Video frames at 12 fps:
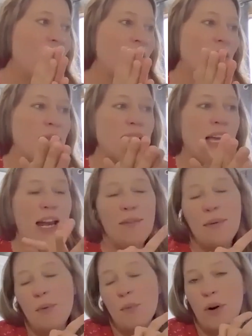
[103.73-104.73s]
So it's kind
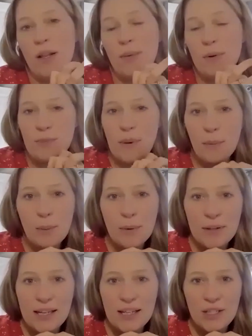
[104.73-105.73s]
of been one of the most
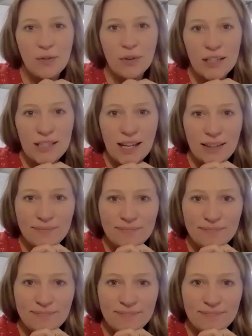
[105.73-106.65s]
memorable things you've worked on.